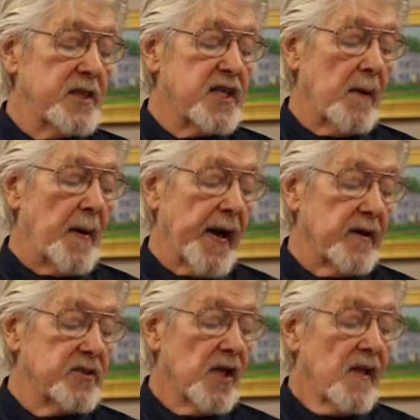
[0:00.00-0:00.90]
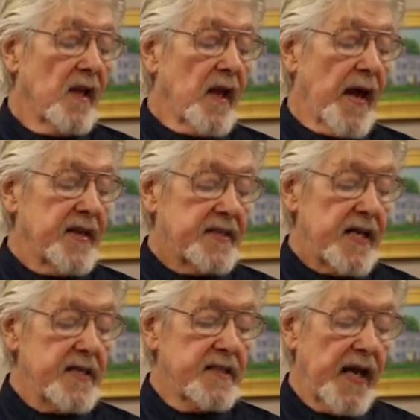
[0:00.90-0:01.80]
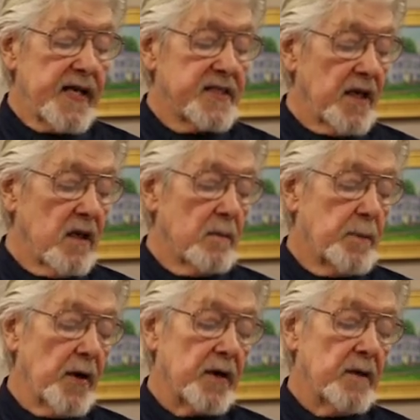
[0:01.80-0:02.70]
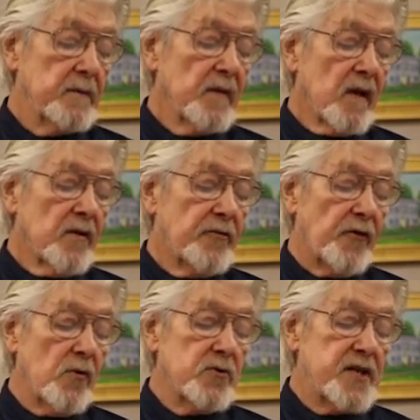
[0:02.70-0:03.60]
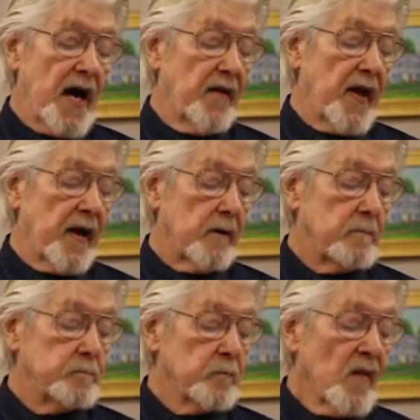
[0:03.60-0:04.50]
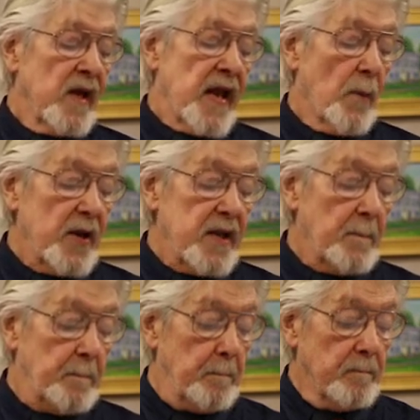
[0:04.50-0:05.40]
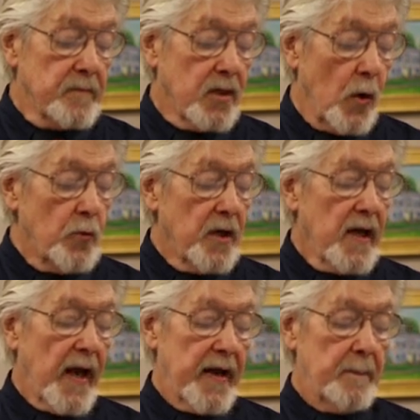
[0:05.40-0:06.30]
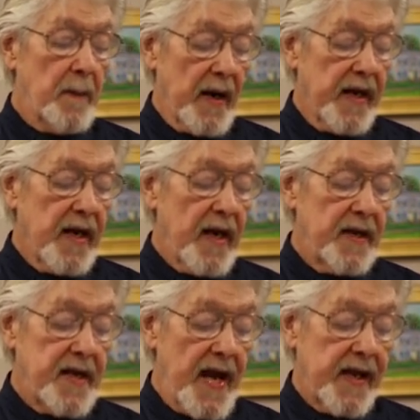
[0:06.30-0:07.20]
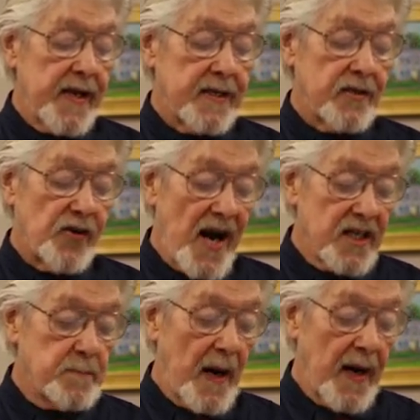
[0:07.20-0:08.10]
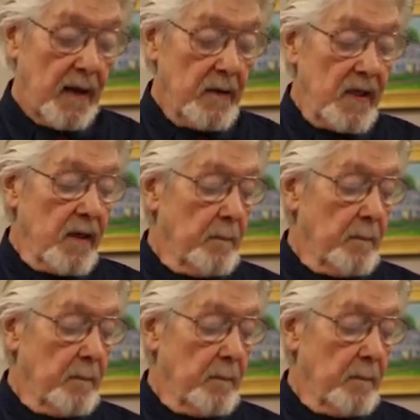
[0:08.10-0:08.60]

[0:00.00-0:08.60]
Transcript: whiskey bottles and the tin cans that Uncle Perk throws down there. Now, when the goat and the buggy and Daddy hit the trash pile,